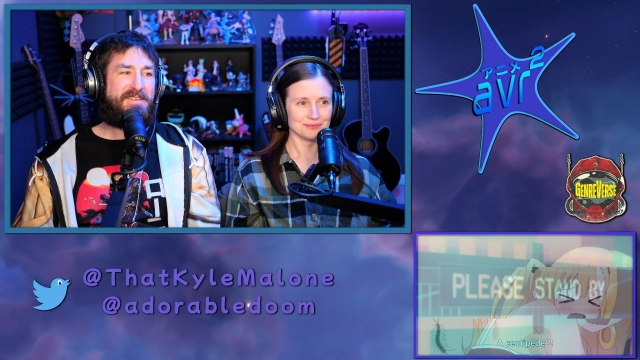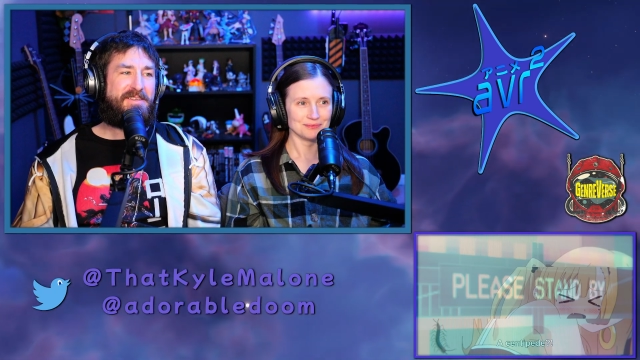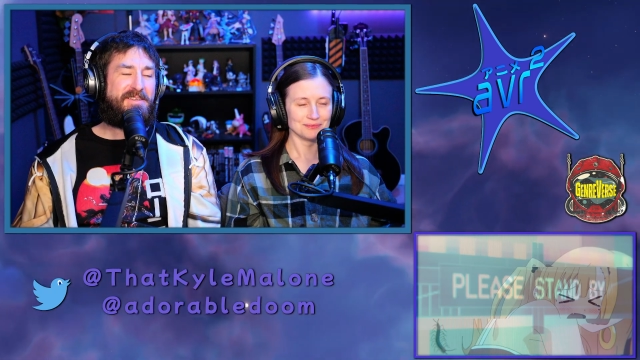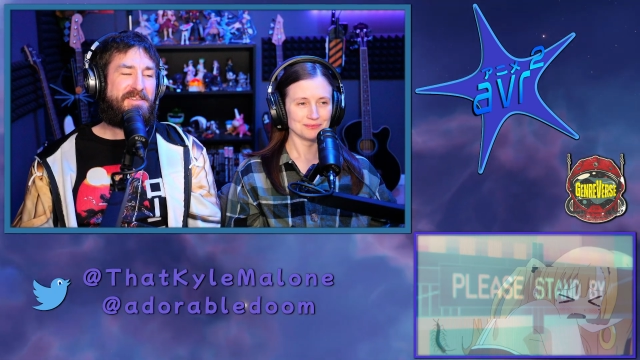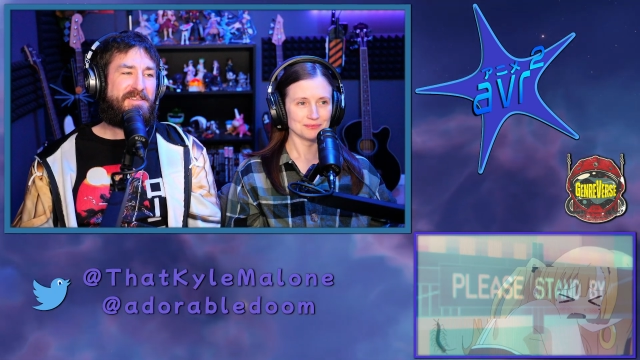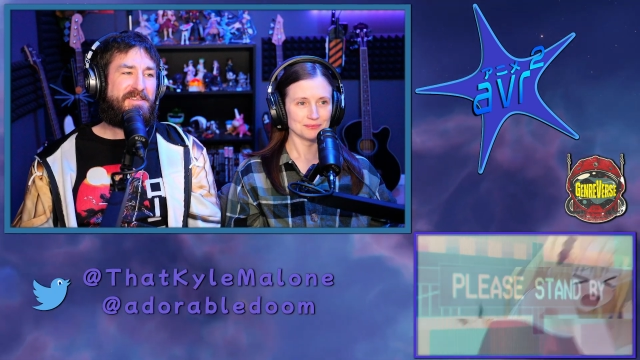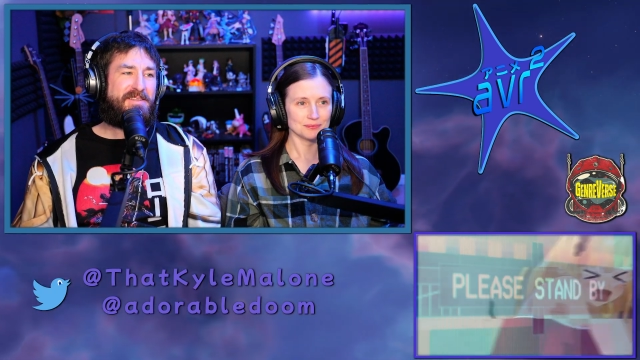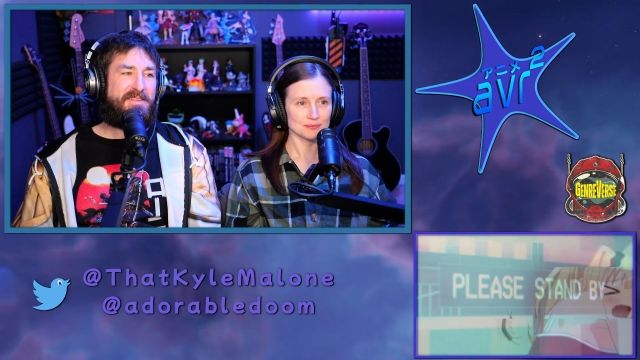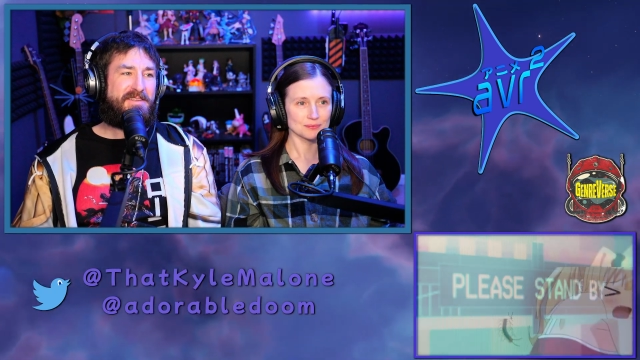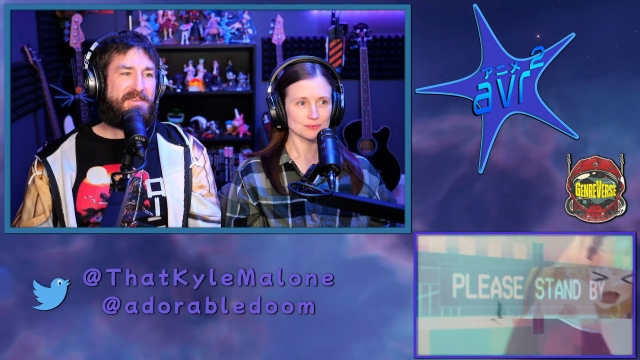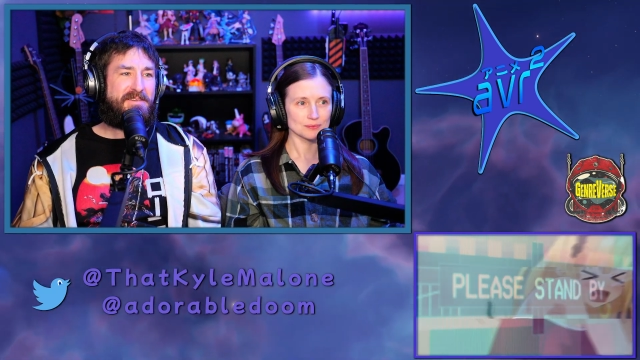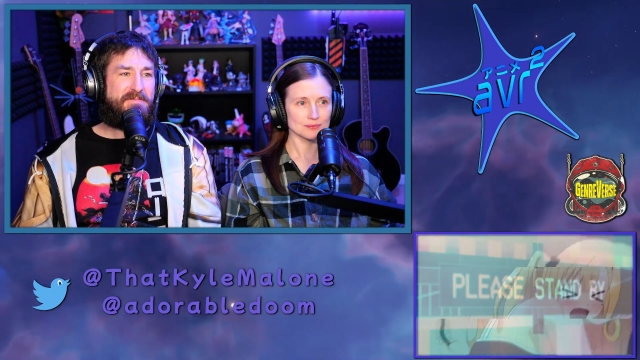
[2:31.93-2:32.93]

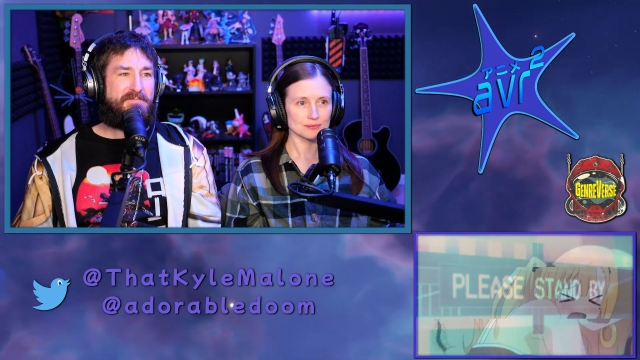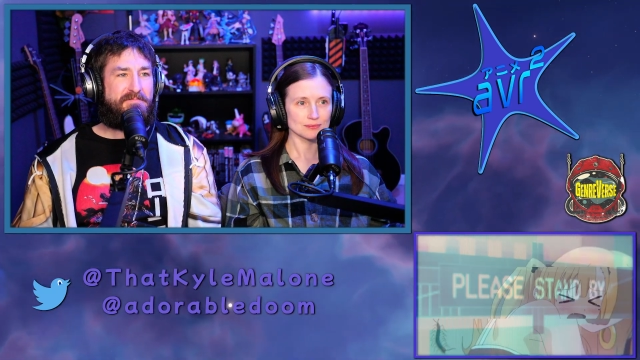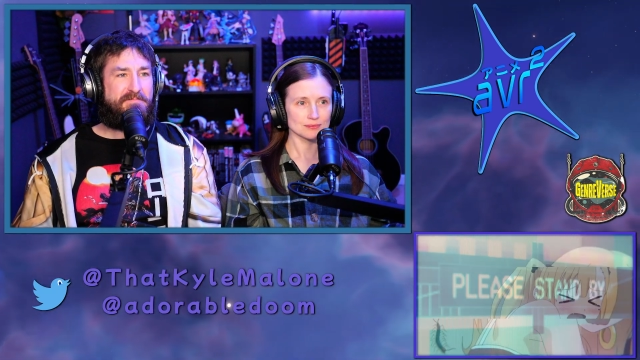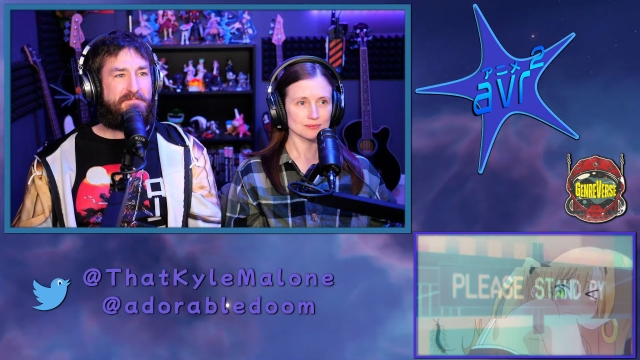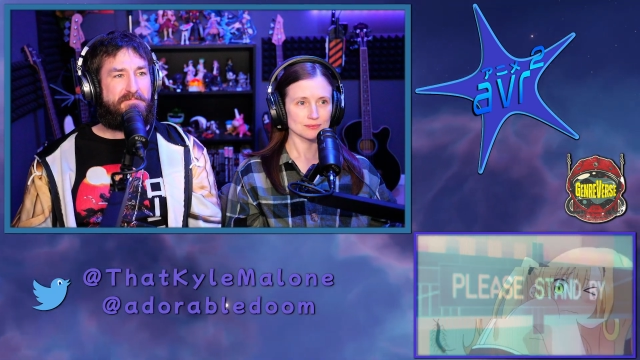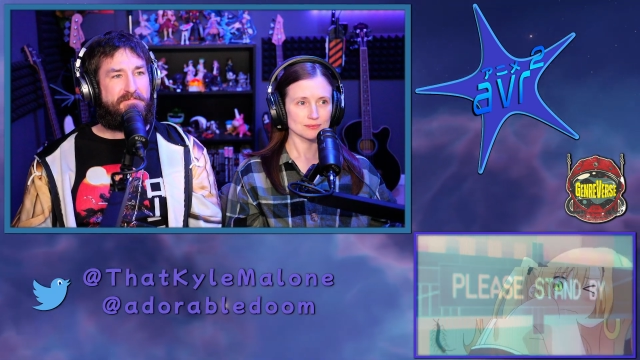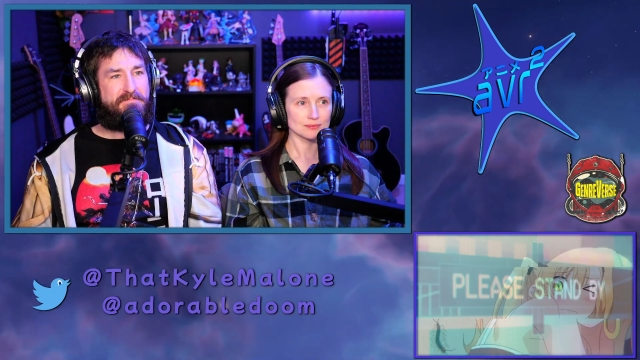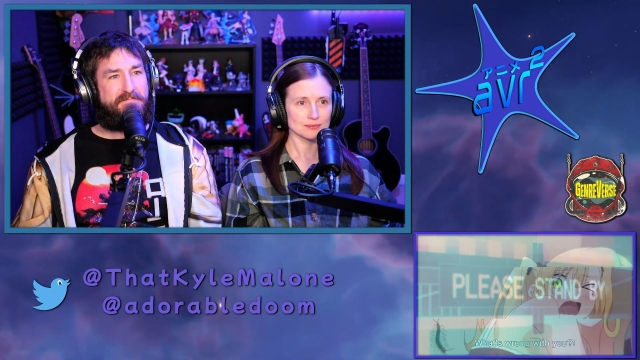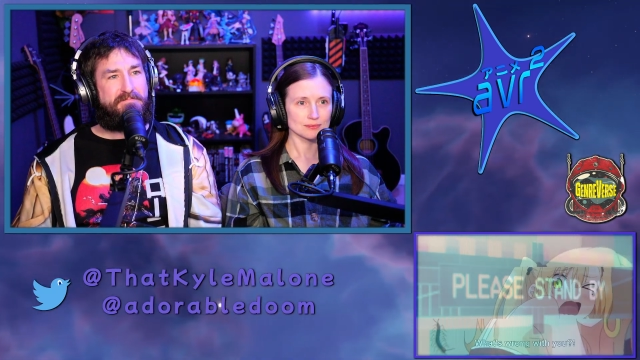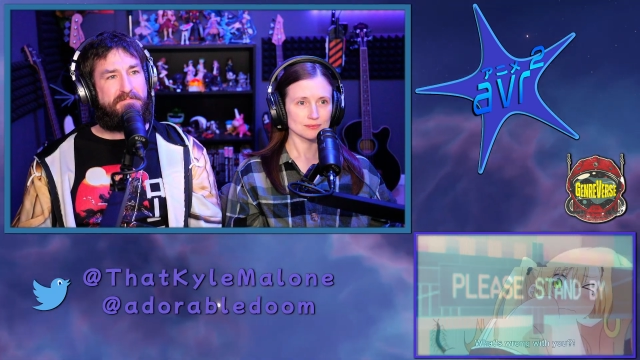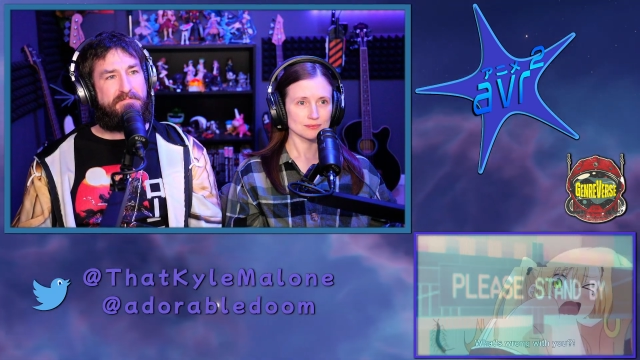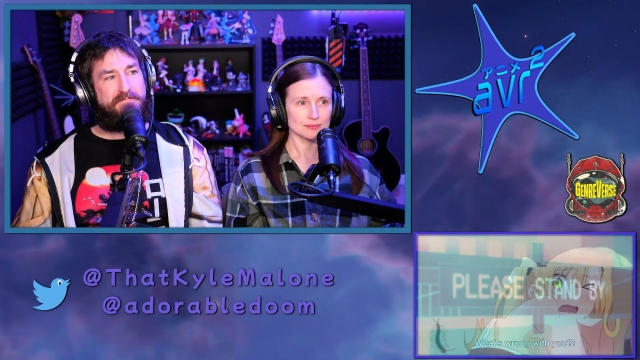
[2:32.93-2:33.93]

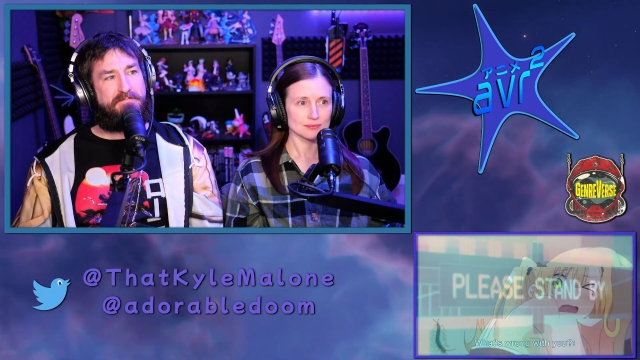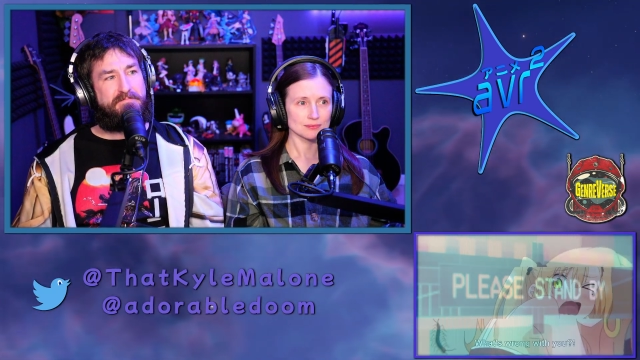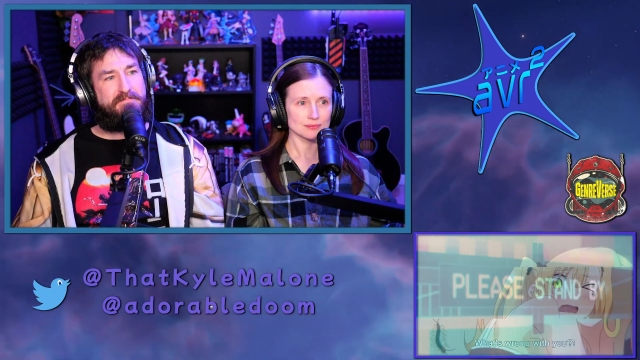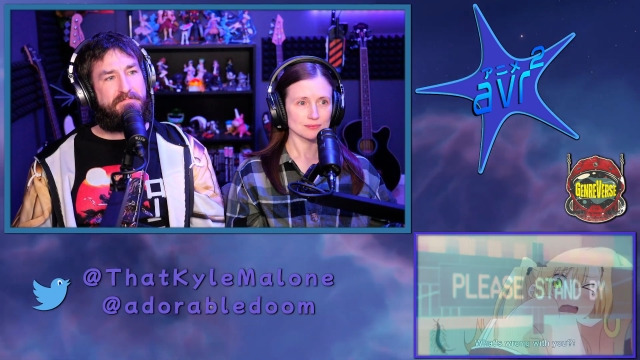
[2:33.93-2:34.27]
(silence)